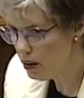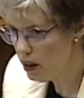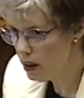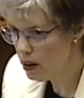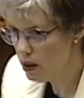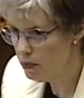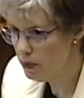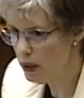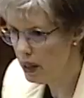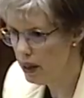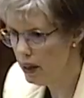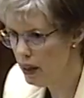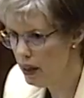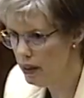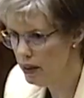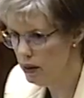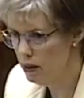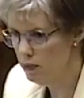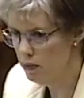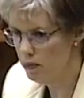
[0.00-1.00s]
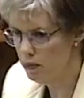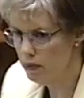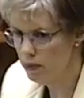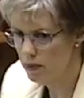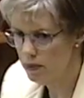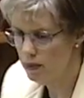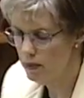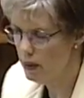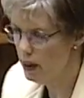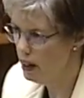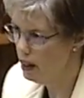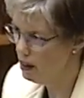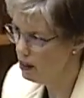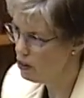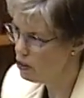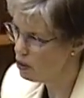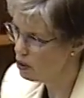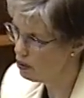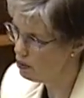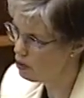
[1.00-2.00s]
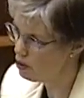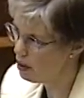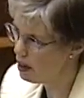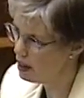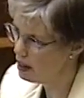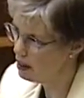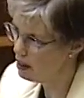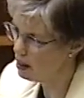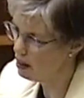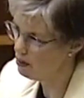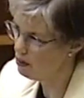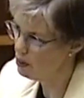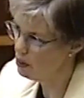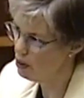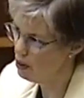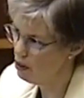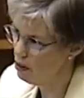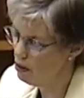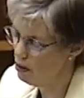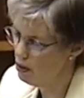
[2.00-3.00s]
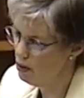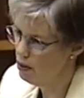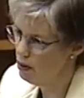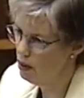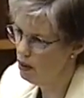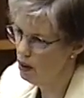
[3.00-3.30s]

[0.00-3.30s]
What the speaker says: item by item and sort of try to give you